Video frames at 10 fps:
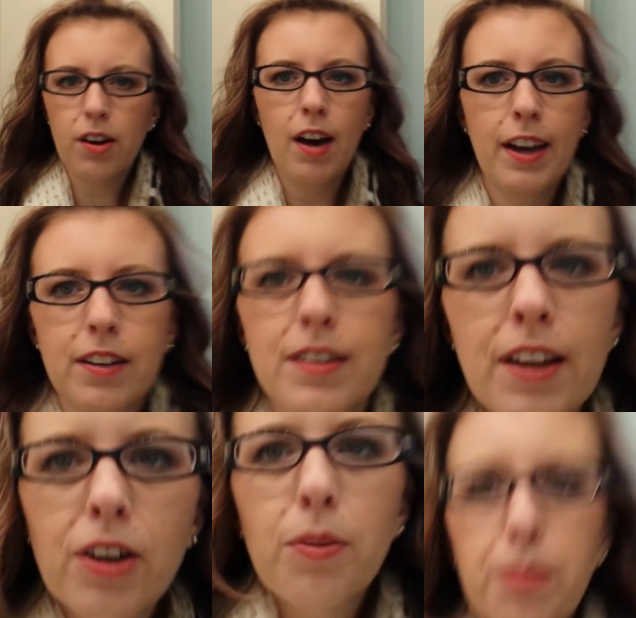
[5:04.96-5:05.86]
got
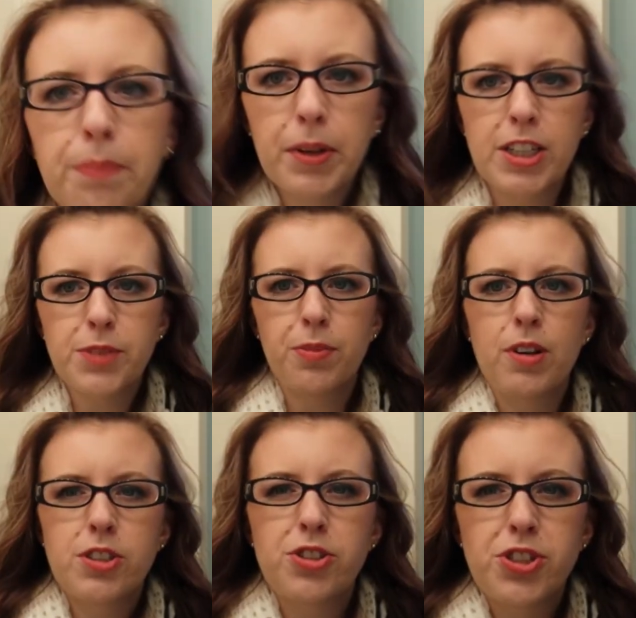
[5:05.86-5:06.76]
that are blush
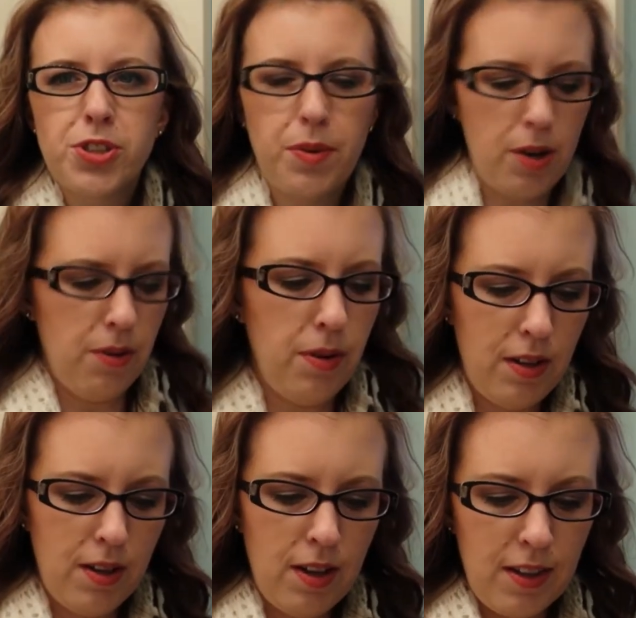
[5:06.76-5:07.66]
bronzer duo.
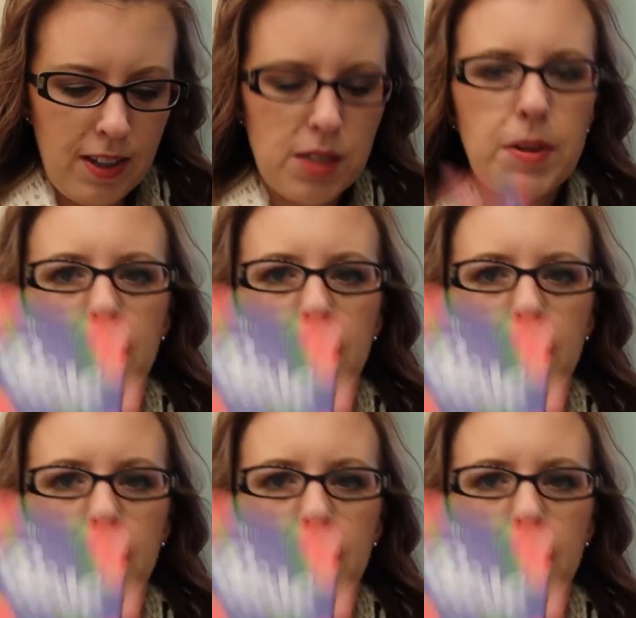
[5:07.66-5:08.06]
This